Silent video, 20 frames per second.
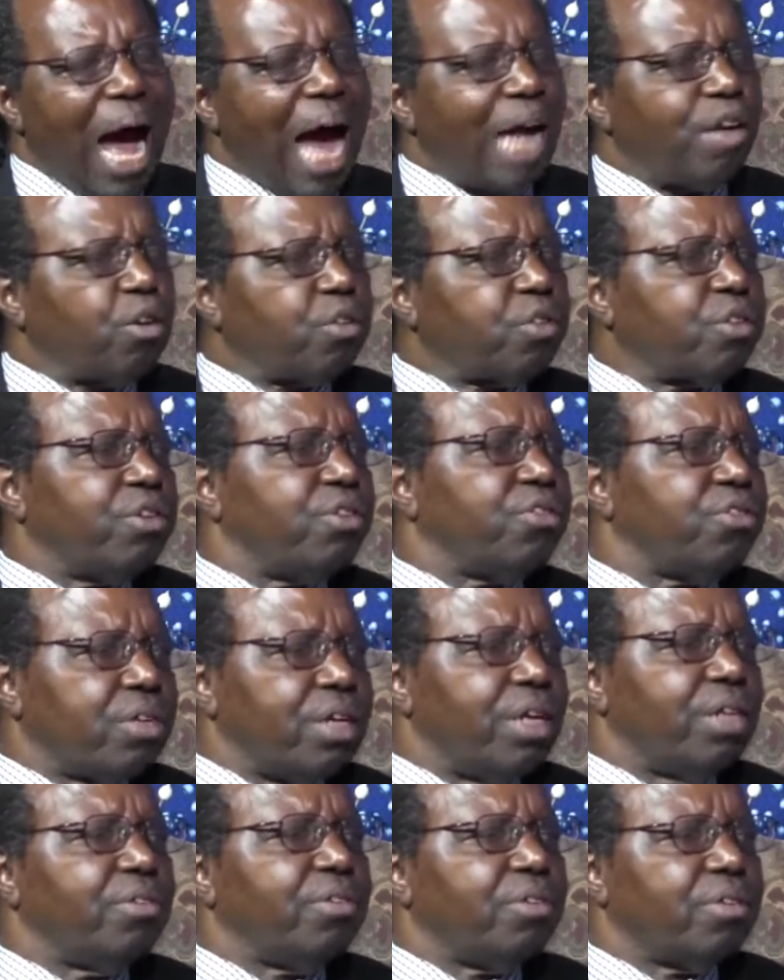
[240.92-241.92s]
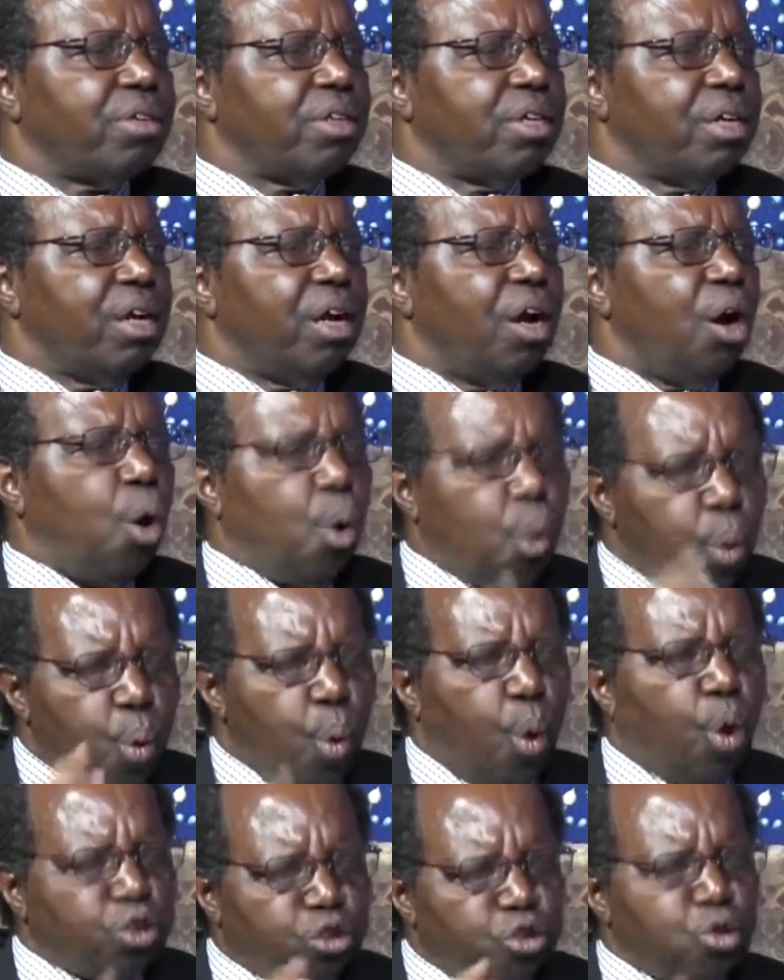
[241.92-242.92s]
are not Christians,
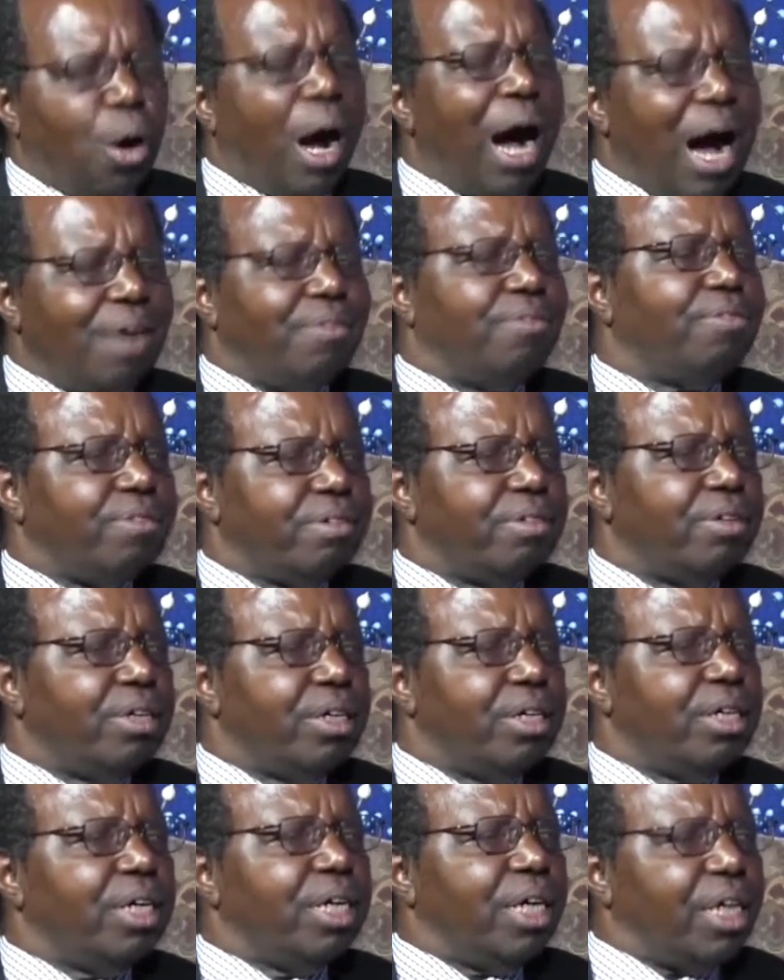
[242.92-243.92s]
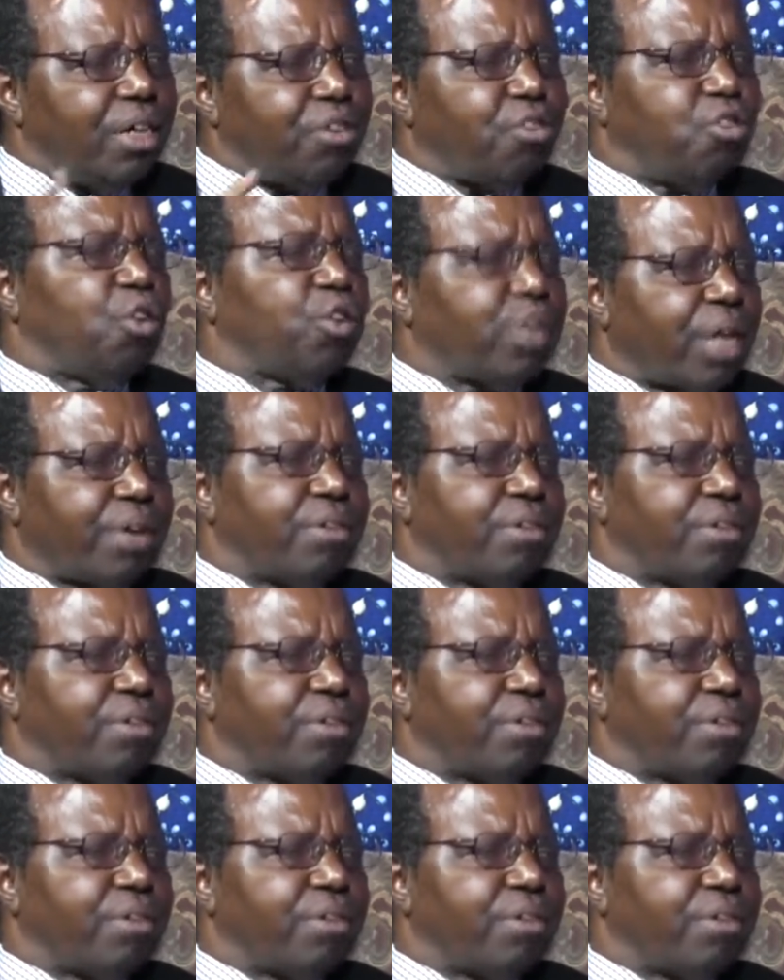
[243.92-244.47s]
what you have is not a